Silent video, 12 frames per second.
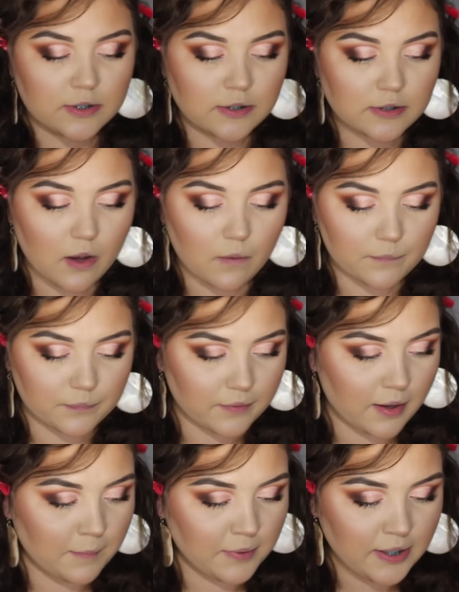So
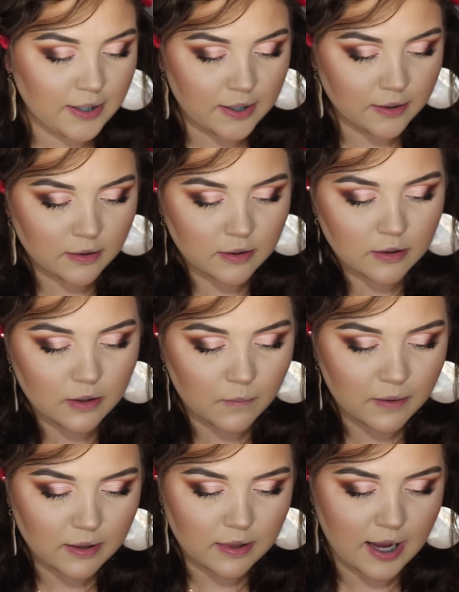I'm gonna hit the
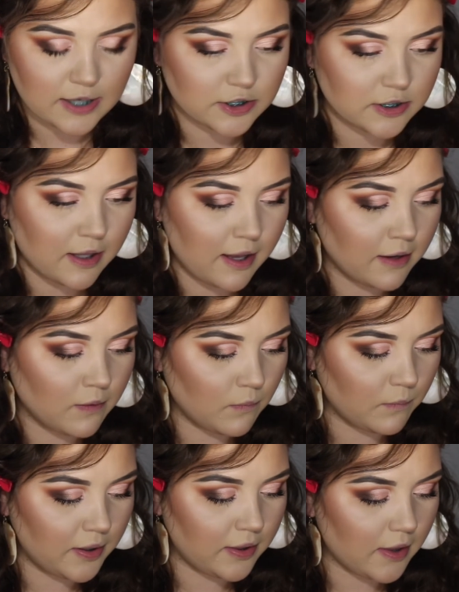lower lash
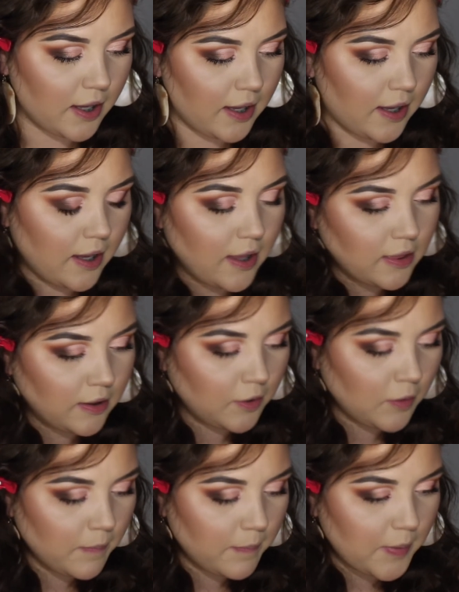line with a
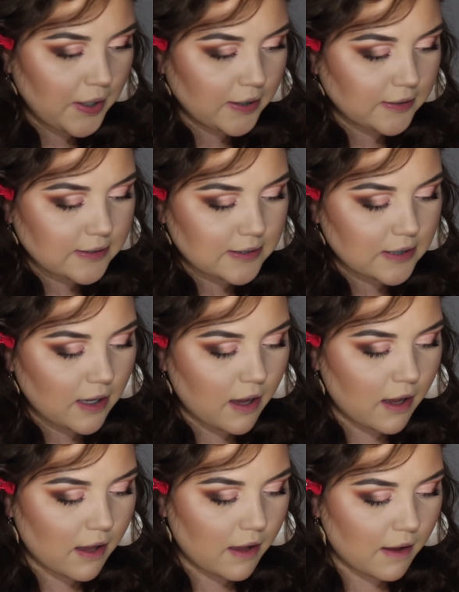little bit
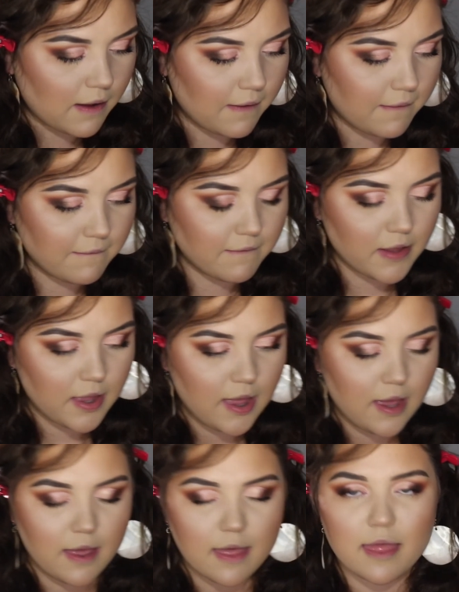of
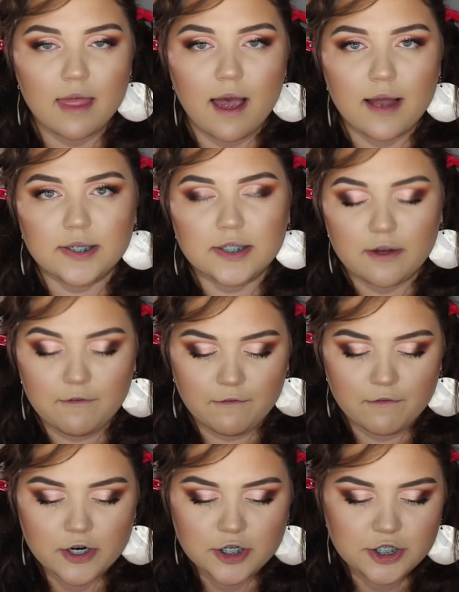that
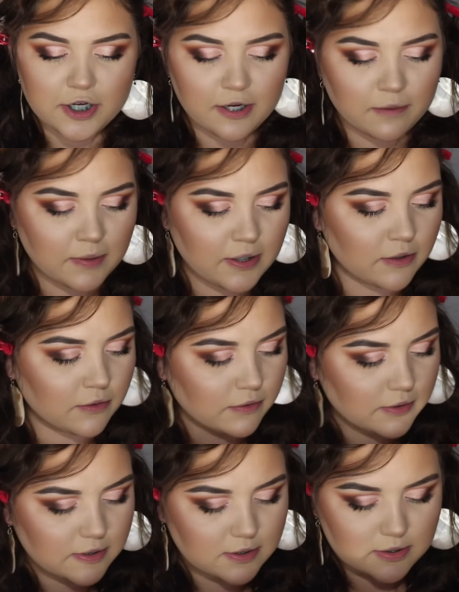first shade we
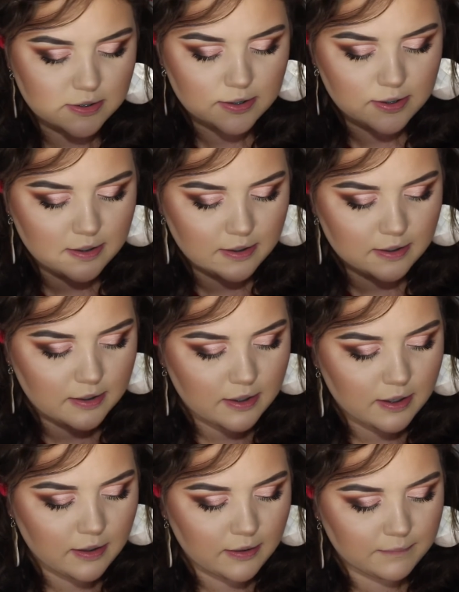used.
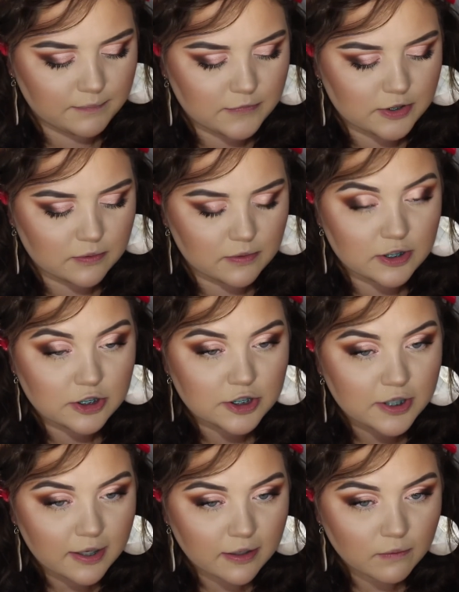So this
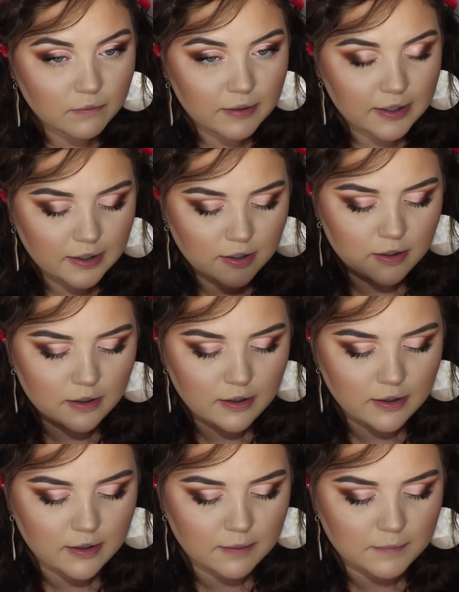shade right here,
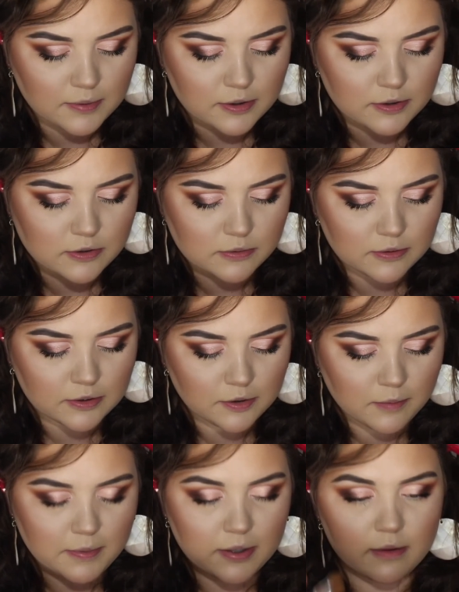and I'm gonna do a
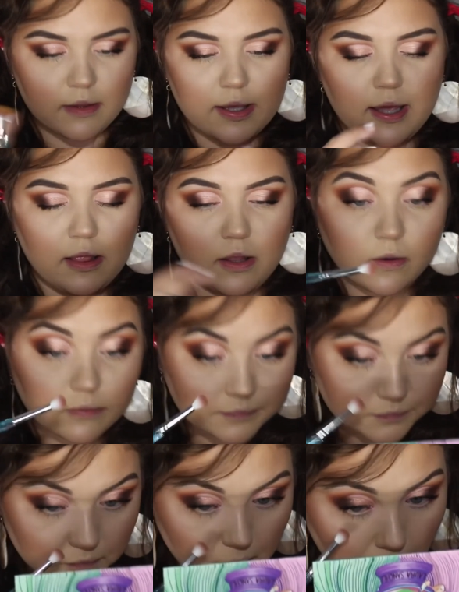little bit of the yellow.
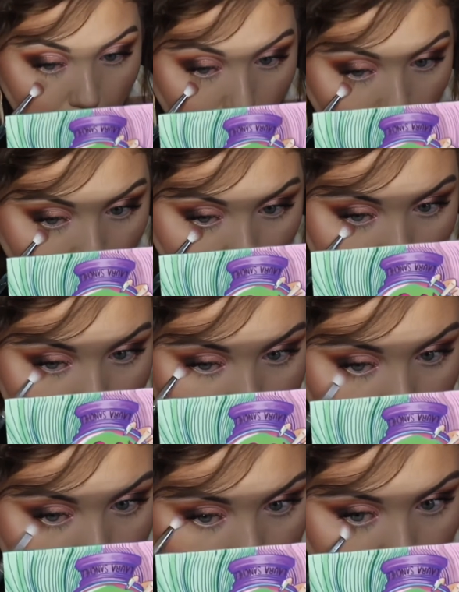I'm just
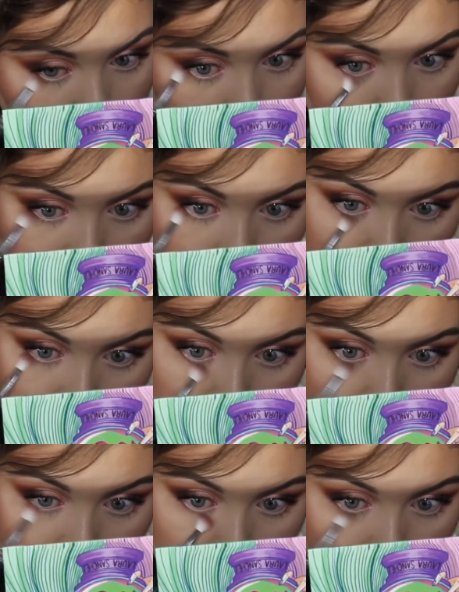gonna go underneath.